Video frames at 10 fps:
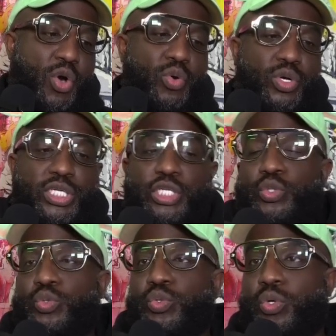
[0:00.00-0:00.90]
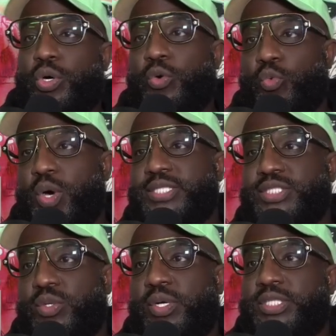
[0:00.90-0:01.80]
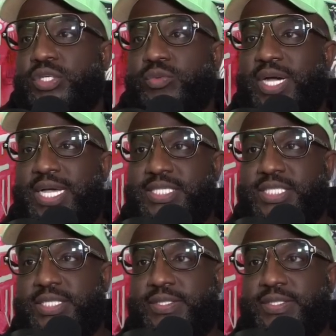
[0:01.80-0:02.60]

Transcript: clue on what's on the horizon.